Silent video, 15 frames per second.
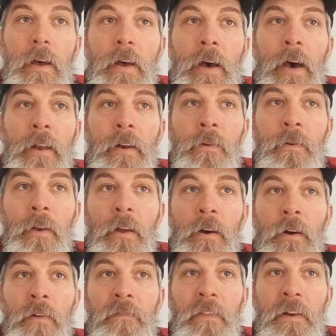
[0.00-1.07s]
I don't
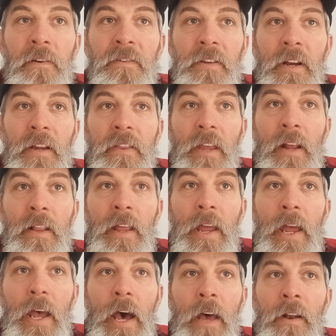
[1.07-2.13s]
know if there's anything
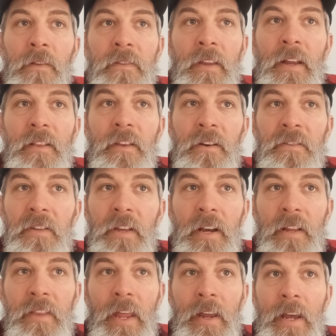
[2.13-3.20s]
that I don't think there's
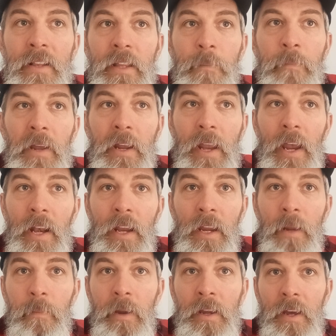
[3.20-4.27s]
anything at the
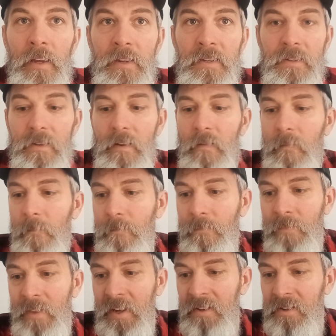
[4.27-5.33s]
beginning, because
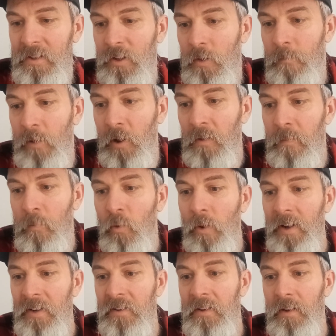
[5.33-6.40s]
these two both
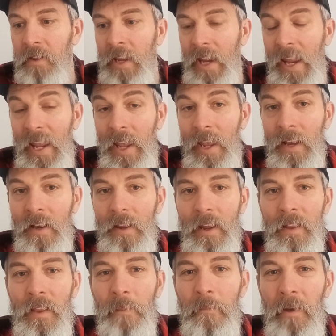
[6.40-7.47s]
point to the end
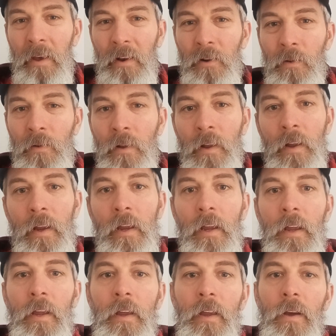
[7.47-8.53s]
and the middle.
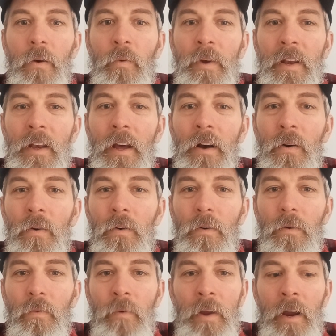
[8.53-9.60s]
We
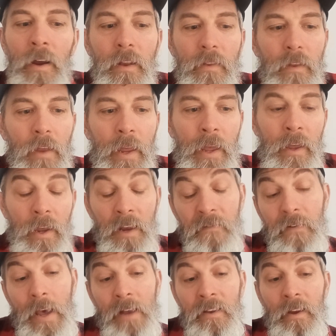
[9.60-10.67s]
know we are, in
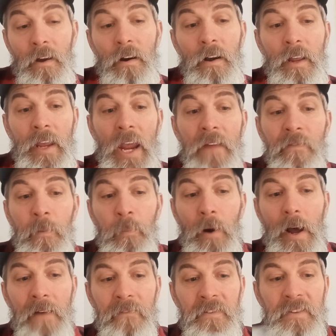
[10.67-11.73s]
fact, he already gave the
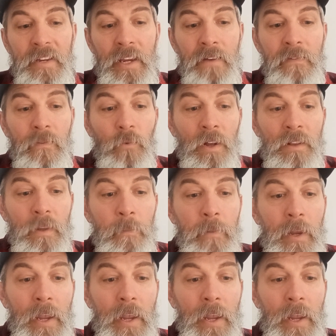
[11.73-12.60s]
prophecy of what's